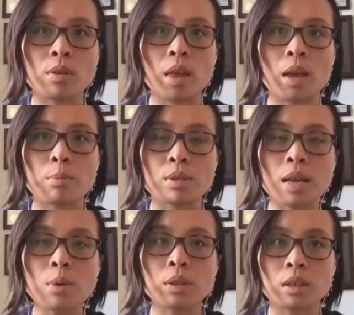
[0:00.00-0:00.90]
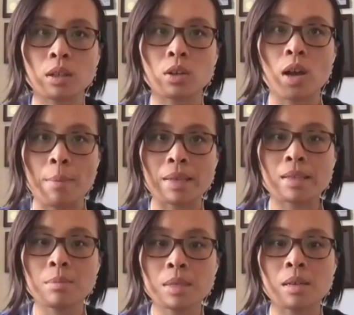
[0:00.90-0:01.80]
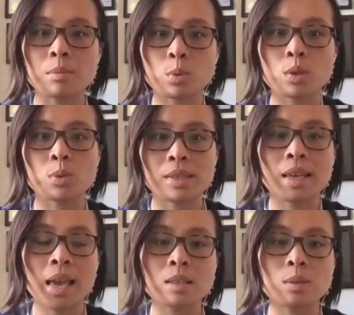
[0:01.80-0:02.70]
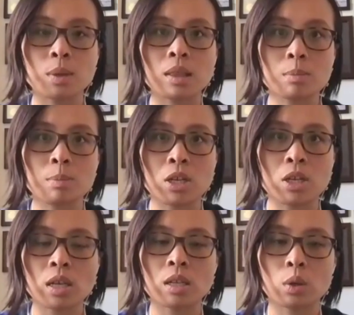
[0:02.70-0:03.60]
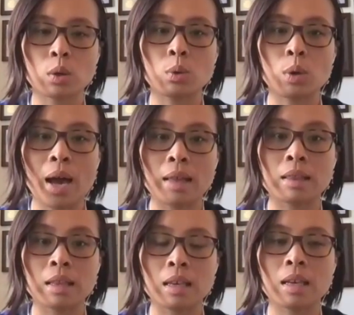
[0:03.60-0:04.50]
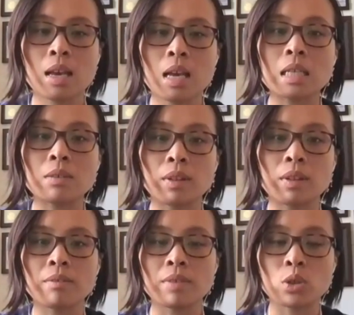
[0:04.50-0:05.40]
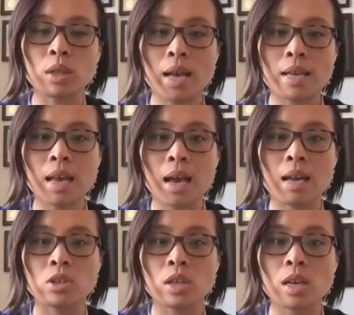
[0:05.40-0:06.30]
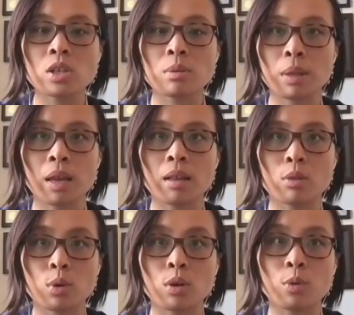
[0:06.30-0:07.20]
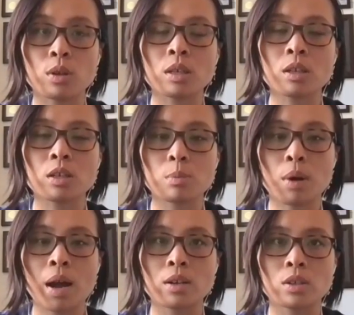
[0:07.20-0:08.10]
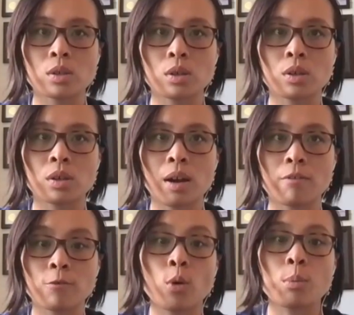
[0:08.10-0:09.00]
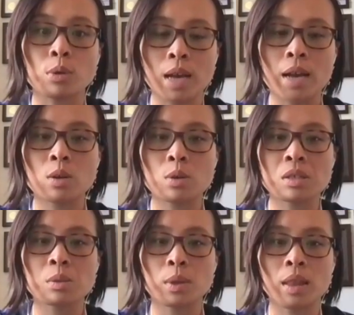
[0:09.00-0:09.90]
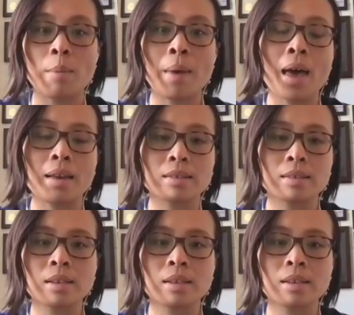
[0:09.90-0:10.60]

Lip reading: they present with the clear MS symptoms, which was the case with this patient who had the individualized education plan 3 or 4 years prior to her formal diagnosis with MS.